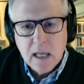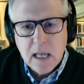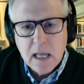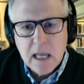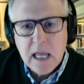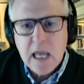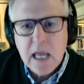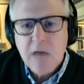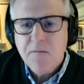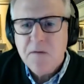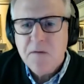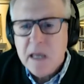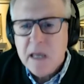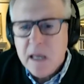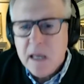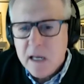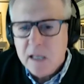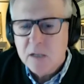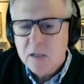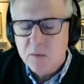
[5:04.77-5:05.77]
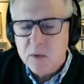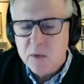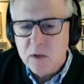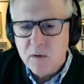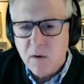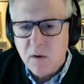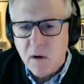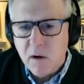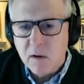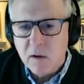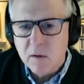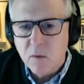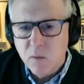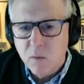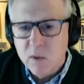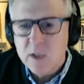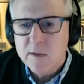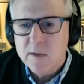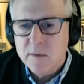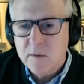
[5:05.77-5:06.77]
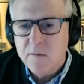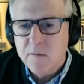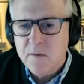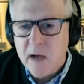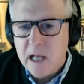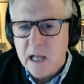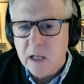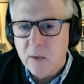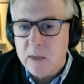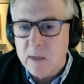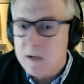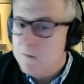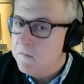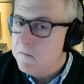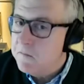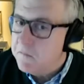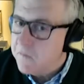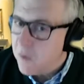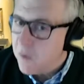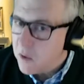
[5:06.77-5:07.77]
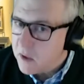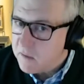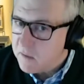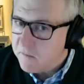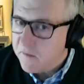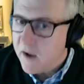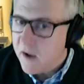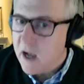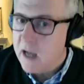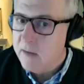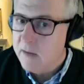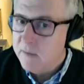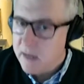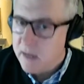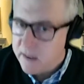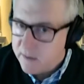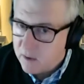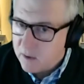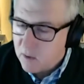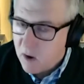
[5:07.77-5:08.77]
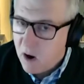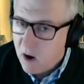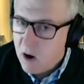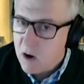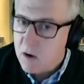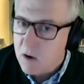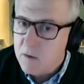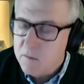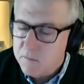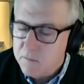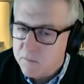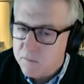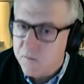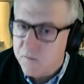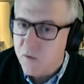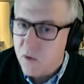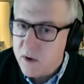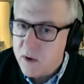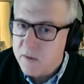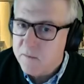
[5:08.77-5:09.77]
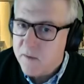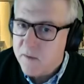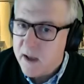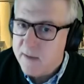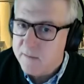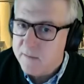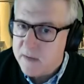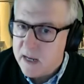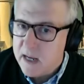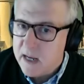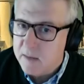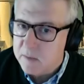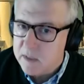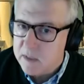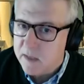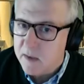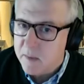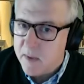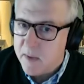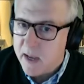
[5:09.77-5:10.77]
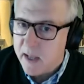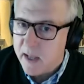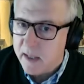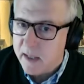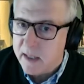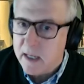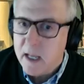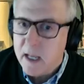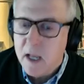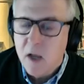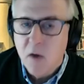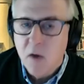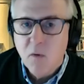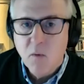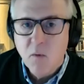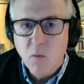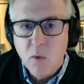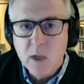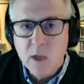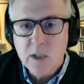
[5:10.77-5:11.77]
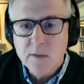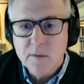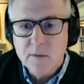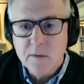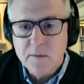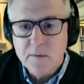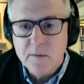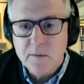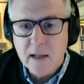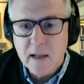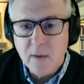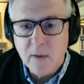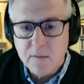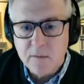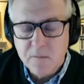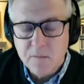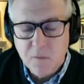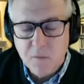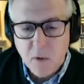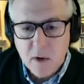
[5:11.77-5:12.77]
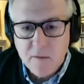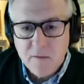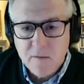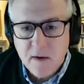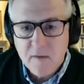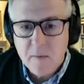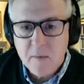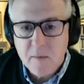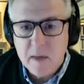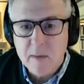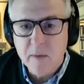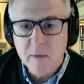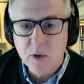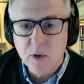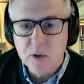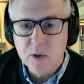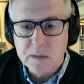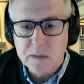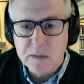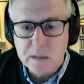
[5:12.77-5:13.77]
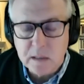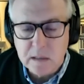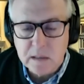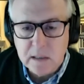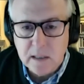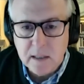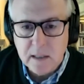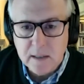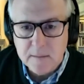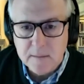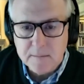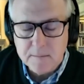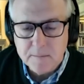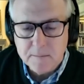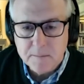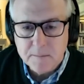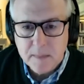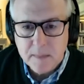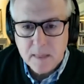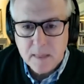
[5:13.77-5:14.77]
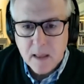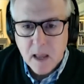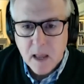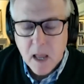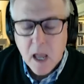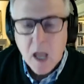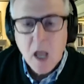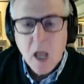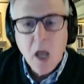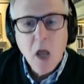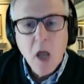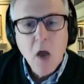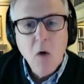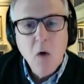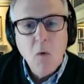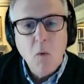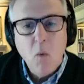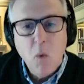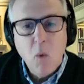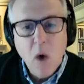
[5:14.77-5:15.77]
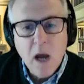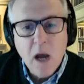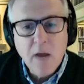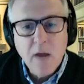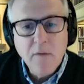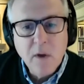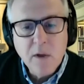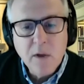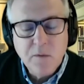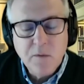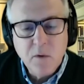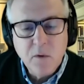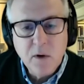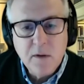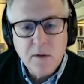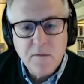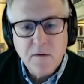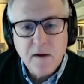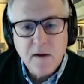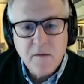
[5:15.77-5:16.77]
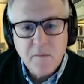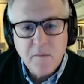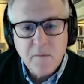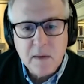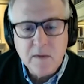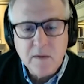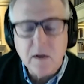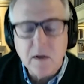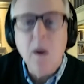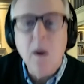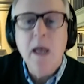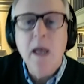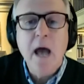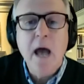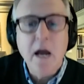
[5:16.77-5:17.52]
if he is recalled, which of the following 45, and there are 45 names on the ballot, which of the following 45 people should succeed him? One of those 45 people. So on